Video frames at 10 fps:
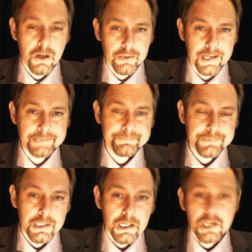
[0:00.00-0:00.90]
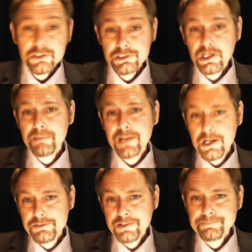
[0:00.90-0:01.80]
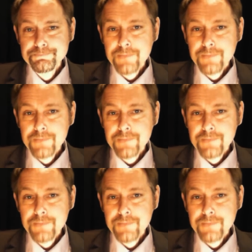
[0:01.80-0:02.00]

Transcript: Okay, sermon over.